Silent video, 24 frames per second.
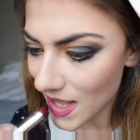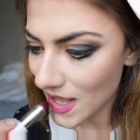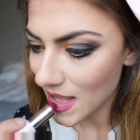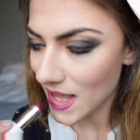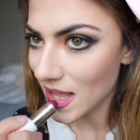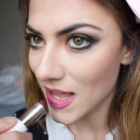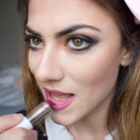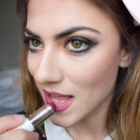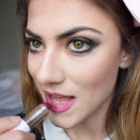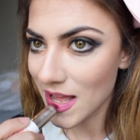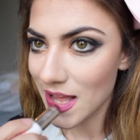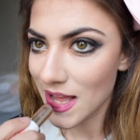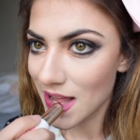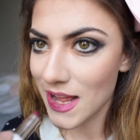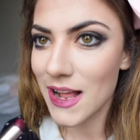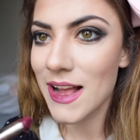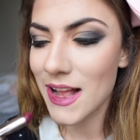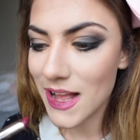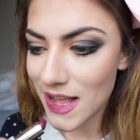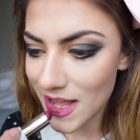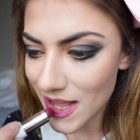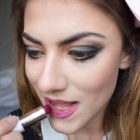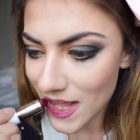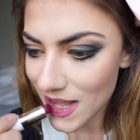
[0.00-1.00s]
a
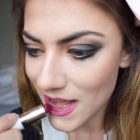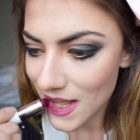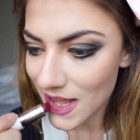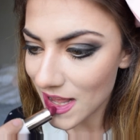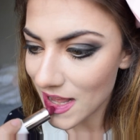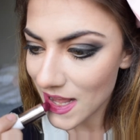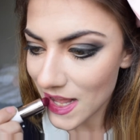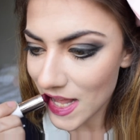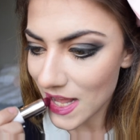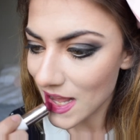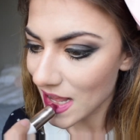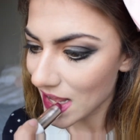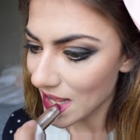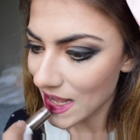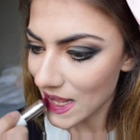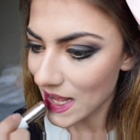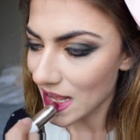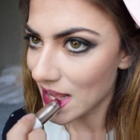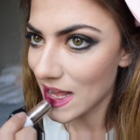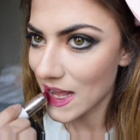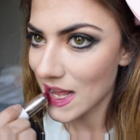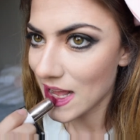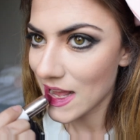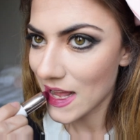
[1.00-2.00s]
lipstick,
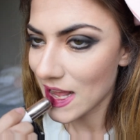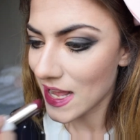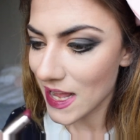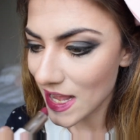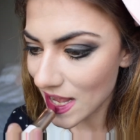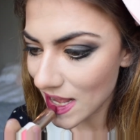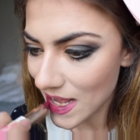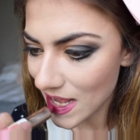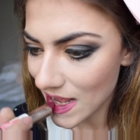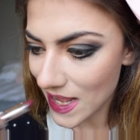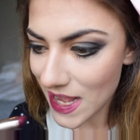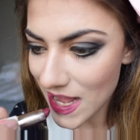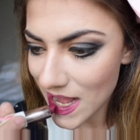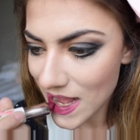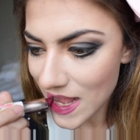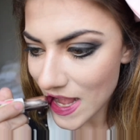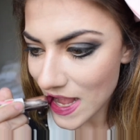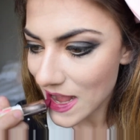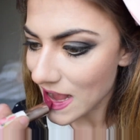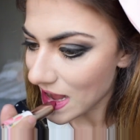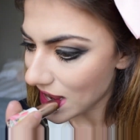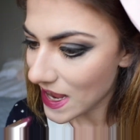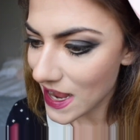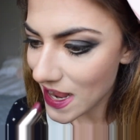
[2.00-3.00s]
so
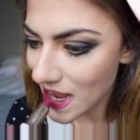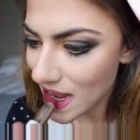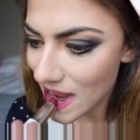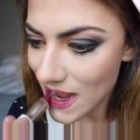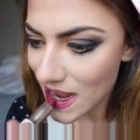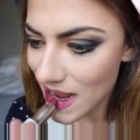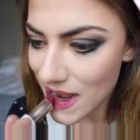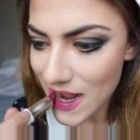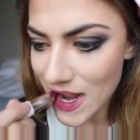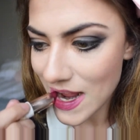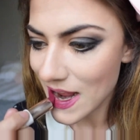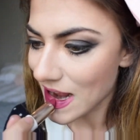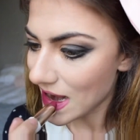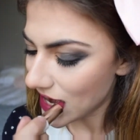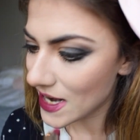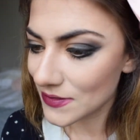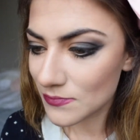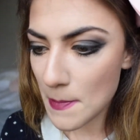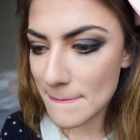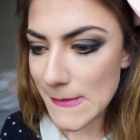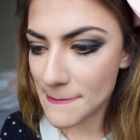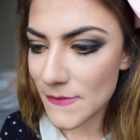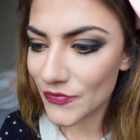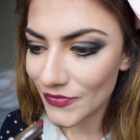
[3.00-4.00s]
applying
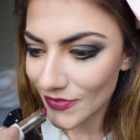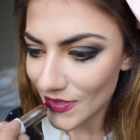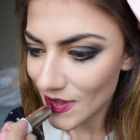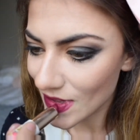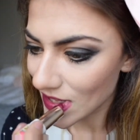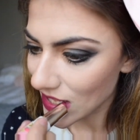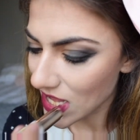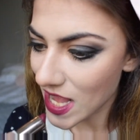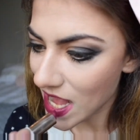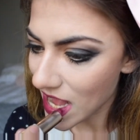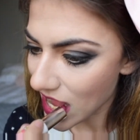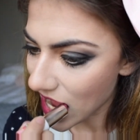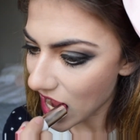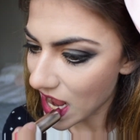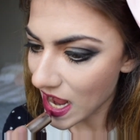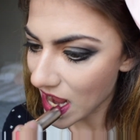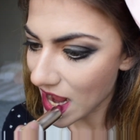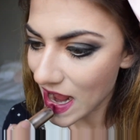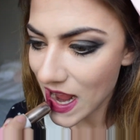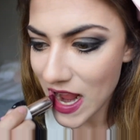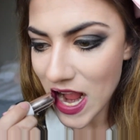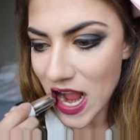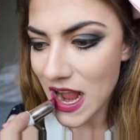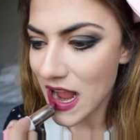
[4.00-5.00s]
a darker shade now
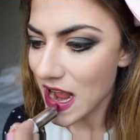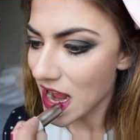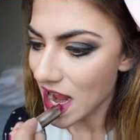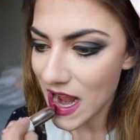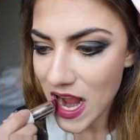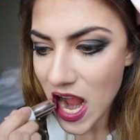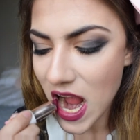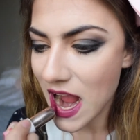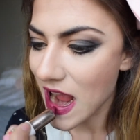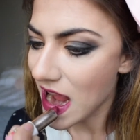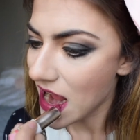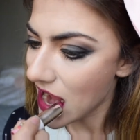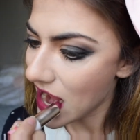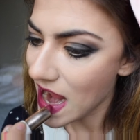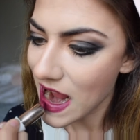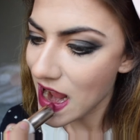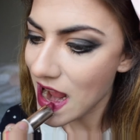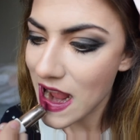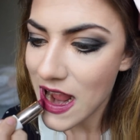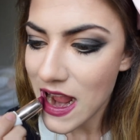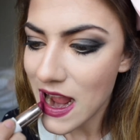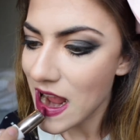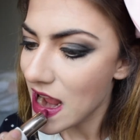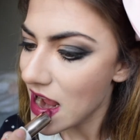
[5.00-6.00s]

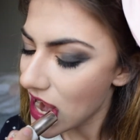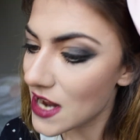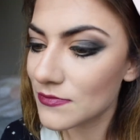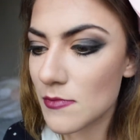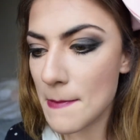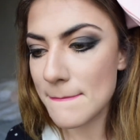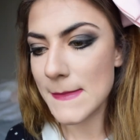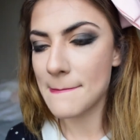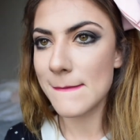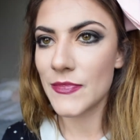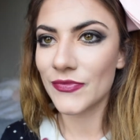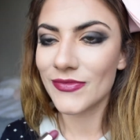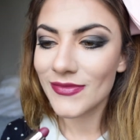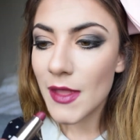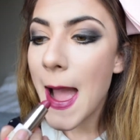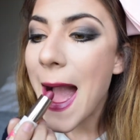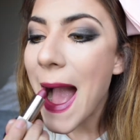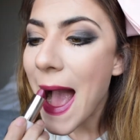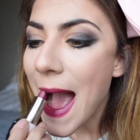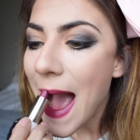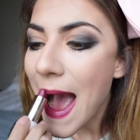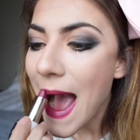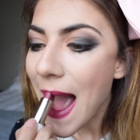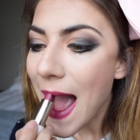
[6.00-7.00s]
to the bottom lip,
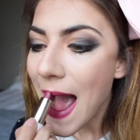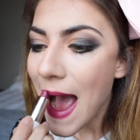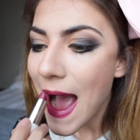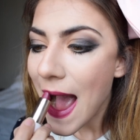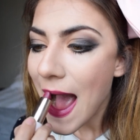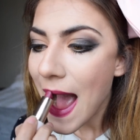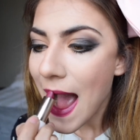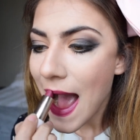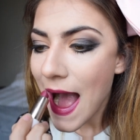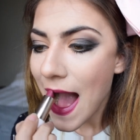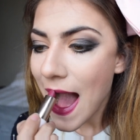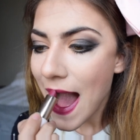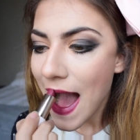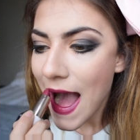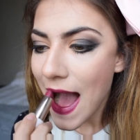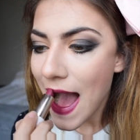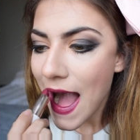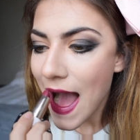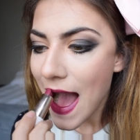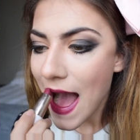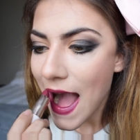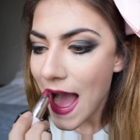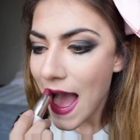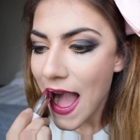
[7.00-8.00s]
looking
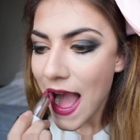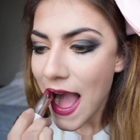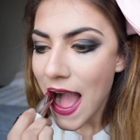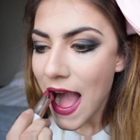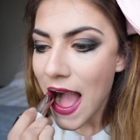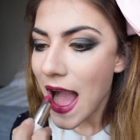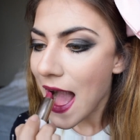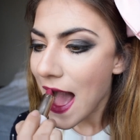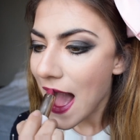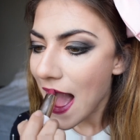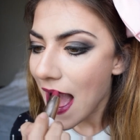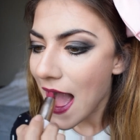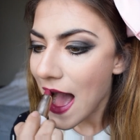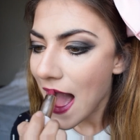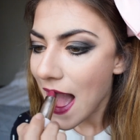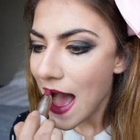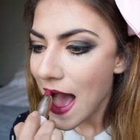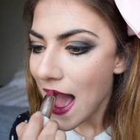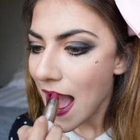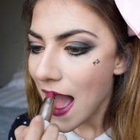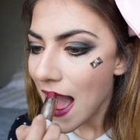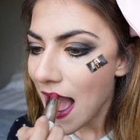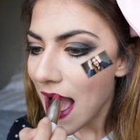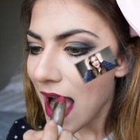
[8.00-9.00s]
to do the top
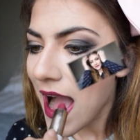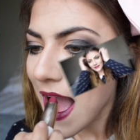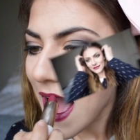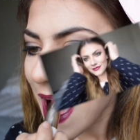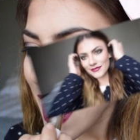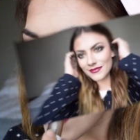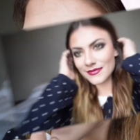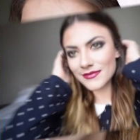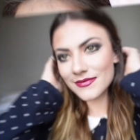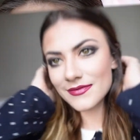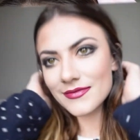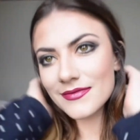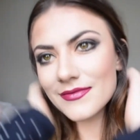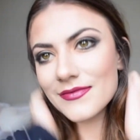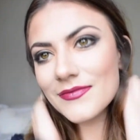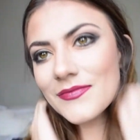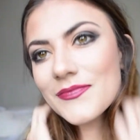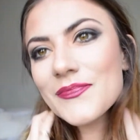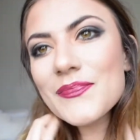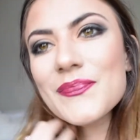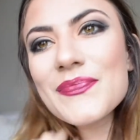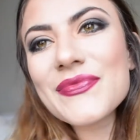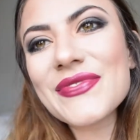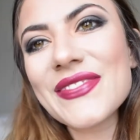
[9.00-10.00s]
lip next.
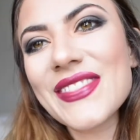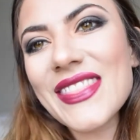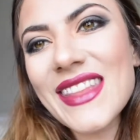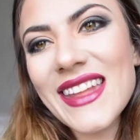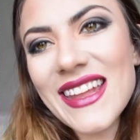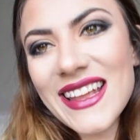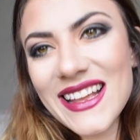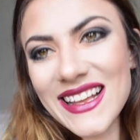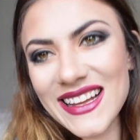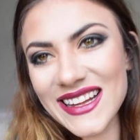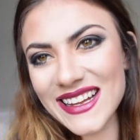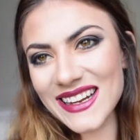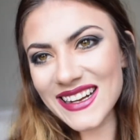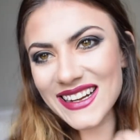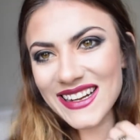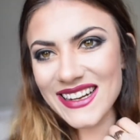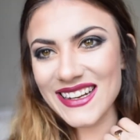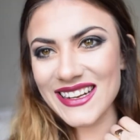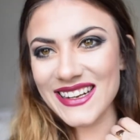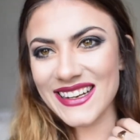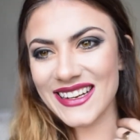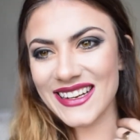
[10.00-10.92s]
So